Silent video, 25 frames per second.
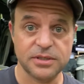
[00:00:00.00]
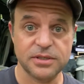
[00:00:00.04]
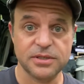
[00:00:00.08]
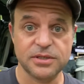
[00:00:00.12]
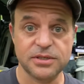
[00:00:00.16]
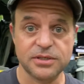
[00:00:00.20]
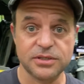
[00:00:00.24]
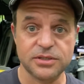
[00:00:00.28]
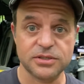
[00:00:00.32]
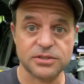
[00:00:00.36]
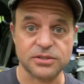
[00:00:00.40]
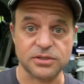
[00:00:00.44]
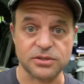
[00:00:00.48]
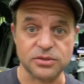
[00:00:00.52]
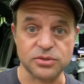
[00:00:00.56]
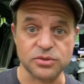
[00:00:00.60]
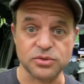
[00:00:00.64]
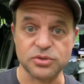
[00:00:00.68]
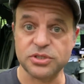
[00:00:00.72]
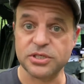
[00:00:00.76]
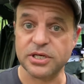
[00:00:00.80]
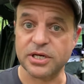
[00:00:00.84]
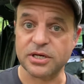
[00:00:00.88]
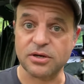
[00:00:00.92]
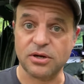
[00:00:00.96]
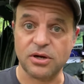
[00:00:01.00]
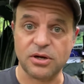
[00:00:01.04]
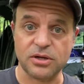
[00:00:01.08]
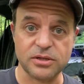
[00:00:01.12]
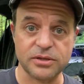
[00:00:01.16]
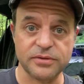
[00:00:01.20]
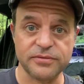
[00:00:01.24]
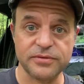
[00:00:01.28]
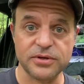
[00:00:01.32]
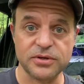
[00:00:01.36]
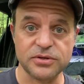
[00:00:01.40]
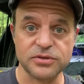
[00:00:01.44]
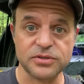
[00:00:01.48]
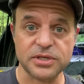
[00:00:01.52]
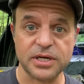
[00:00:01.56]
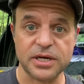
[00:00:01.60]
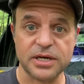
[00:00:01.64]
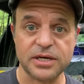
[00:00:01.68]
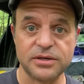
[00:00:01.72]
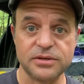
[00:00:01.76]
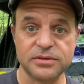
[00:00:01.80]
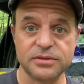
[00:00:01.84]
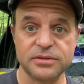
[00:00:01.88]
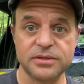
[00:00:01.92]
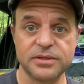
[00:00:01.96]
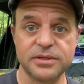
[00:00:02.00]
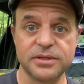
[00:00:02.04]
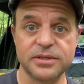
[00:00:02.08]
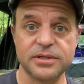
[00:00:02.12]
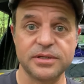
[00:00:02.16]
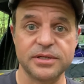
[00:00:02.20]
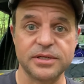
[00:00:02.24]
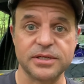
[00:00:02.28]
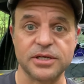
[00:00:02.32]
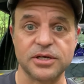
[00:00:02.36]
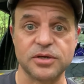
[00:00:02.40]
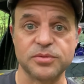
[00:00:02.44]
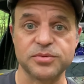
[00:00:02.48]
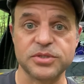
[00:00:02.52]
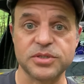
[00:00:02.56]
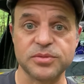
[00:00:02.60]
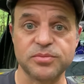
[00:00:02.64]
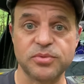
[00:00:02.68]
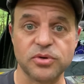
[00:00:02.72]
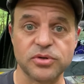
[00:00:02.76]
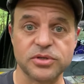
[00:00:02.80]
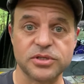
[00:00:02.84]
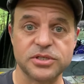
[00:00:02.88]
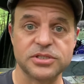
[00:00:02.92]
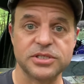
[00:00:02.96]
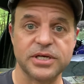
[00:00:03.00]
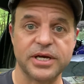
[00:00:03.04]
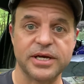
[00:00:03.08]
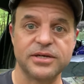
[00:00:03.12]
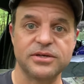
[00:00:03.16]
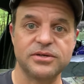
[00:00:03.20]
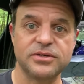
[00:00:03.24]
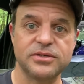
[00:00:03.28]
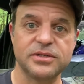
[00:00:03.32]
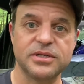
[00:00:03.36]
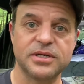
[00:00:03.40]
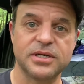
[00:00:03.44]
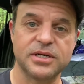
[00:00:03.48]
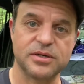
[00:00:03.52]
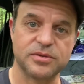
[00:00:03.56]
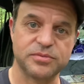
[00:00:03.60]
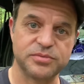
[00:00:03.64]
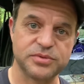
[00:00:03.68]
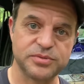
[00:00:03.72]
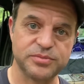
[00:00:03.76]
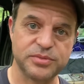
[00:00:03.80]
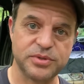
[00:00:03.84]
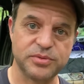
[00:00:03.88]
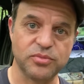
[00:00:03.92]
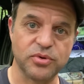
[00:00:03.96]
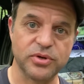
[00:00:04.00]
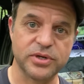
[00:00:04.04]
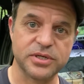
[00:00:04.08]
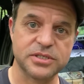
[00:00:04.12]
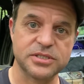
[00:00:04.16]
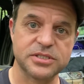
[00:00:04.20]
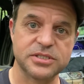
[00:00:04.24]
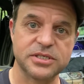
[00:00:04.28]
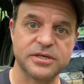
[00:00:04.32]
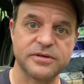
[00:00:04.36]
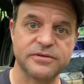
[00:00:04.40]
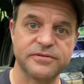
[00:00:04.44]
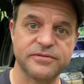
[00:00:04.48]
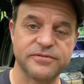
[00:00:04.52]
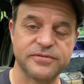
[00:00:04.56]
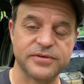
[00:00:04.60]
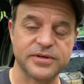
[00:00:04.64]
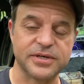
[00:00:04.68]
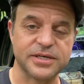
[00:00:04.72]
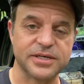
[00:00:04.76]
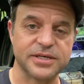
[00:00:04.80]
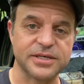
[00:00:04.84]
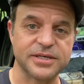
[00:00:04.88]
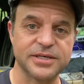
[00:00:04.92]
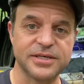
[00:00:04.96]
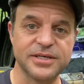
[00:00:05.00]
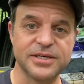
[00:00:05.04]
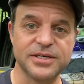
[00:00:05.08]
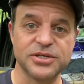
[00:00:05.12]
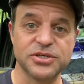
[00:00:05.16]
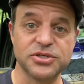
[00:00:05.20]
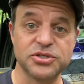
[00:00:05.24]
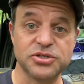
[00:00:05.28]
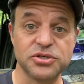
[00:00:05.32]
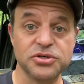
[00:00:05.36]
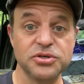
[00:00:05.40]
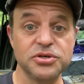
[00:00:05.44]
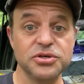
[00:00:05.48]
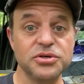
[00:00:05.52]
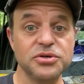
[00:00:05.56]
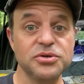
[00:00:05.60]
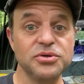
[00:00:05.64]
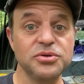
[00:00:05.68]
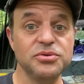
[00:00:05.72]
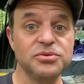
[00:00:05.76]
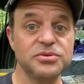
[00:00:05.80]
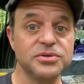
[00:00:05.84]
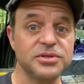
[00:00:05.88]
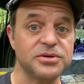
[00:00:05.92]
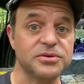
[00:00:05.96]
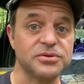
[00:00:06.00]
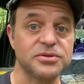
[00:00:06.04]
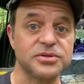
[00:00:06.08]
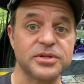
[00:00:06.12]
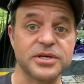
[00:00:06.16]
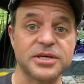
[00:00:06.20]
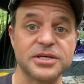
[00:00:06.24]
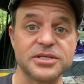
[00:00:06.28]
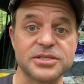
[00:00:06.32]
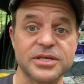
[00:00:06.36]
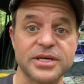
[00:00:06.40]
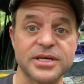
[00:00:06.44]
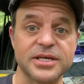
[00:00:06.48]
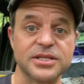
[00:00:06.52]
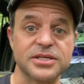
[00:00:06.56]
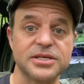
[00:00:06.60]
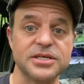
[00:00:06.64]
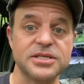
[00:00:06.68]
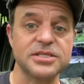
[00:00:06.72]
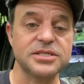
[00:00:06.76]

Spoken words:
So check all of those out. It helps support the channel, helps me bring stuff to you, things like this.